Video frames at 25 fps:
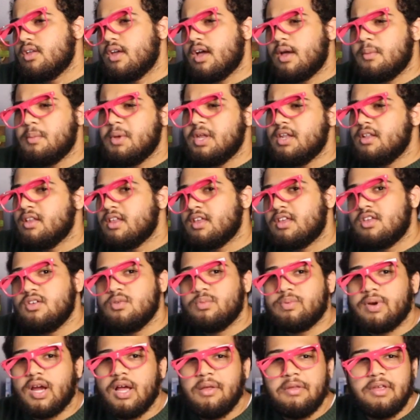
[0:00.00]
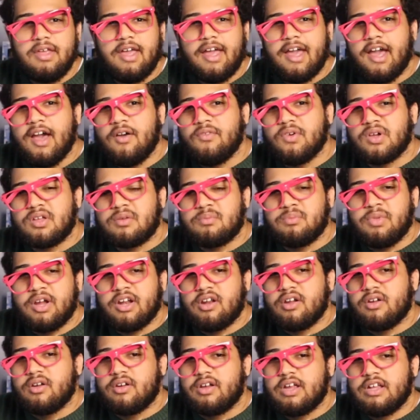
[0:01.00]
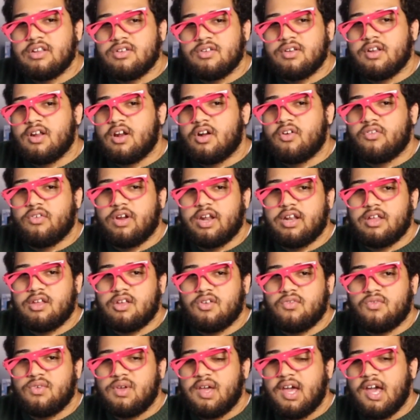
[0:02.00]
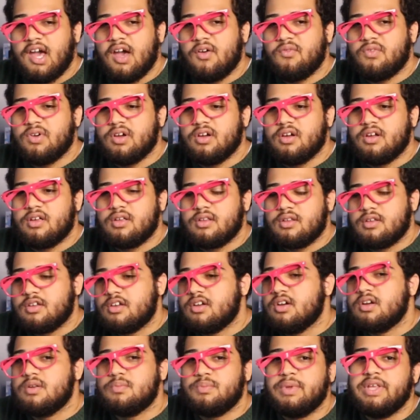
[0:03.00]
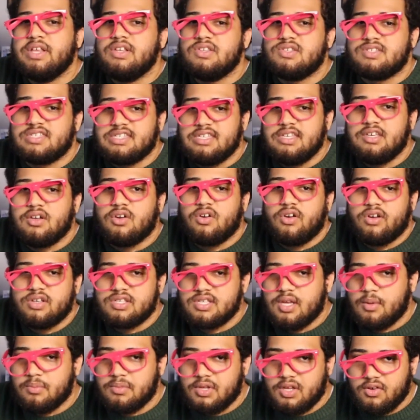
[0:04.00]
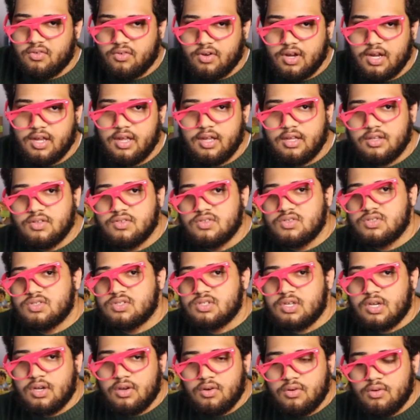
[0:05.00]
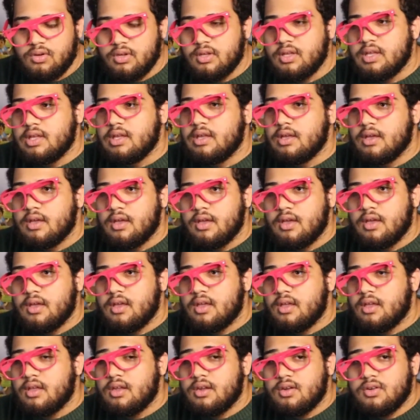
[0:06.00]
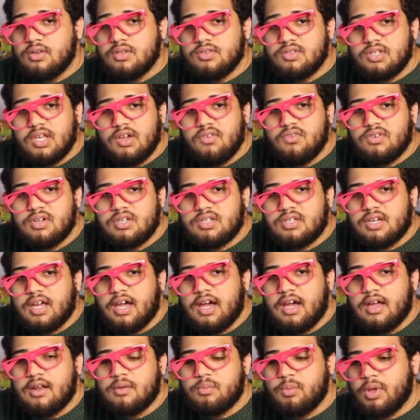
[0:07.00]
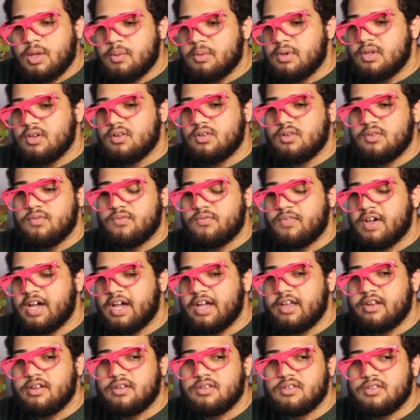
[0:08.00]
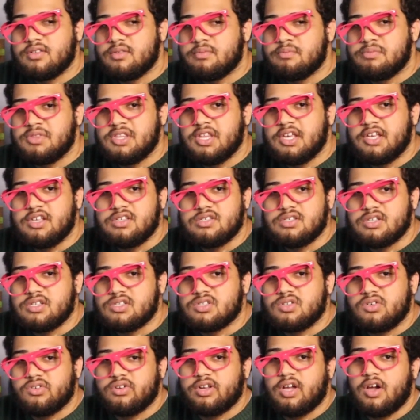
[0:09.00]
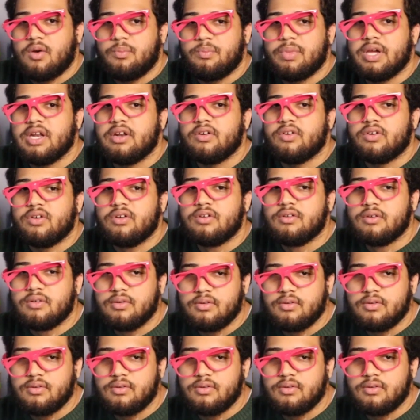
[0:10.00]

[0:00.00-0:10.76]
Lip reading: I mean, like, you probably have a better internet already if you have a good PC or something, right? So, you know, just give it a shot. Maybe you'll find things just turn out better.